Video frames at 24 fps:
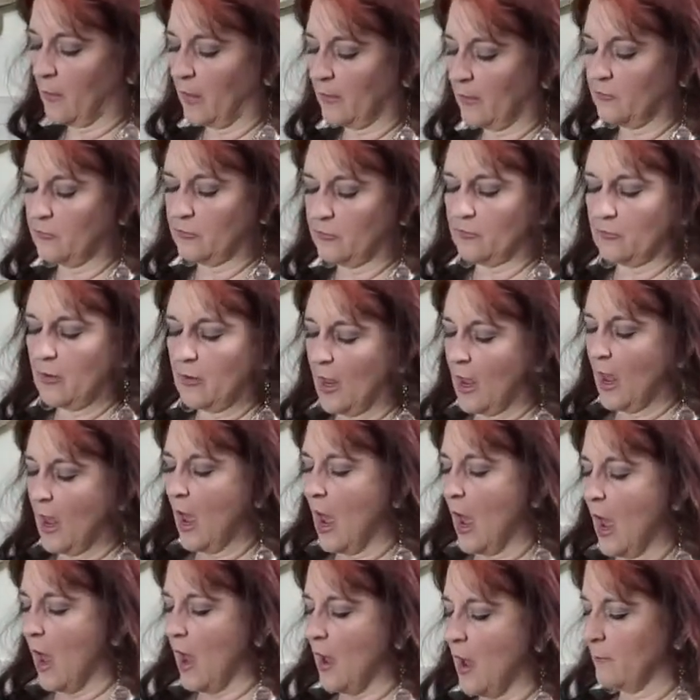I do.
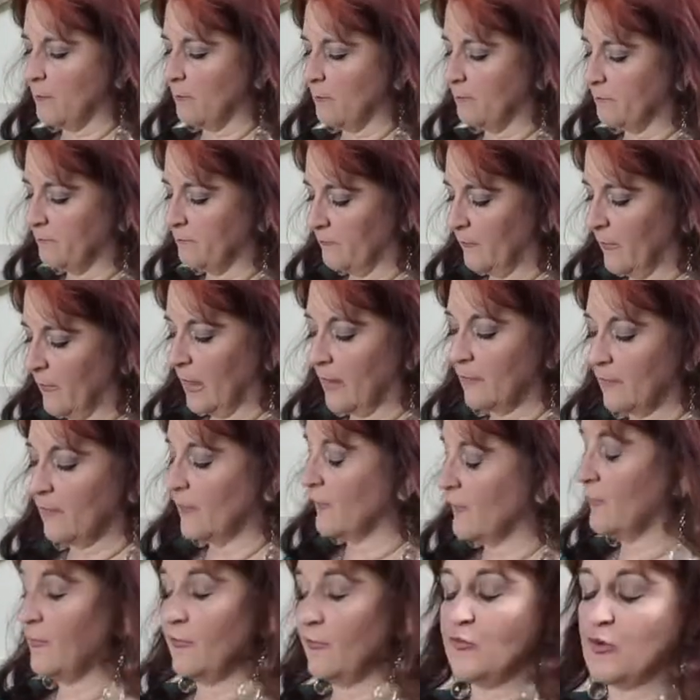Um,
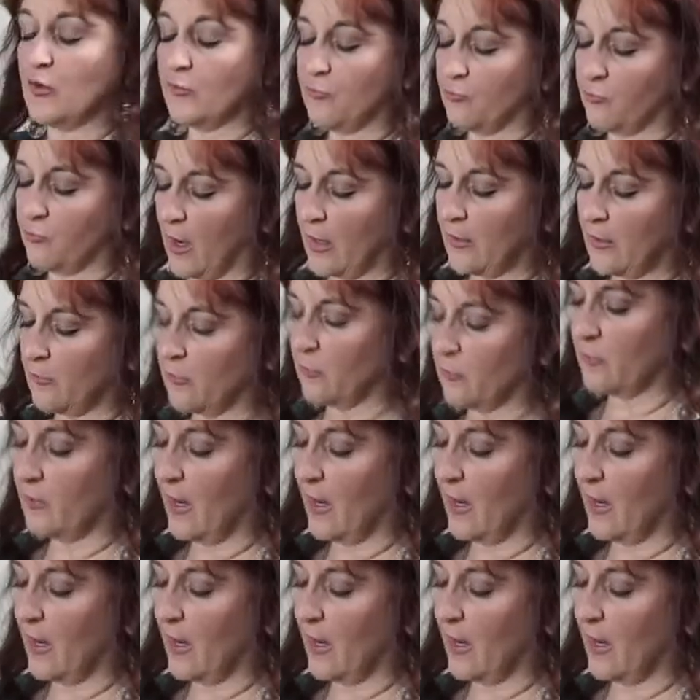this is just regular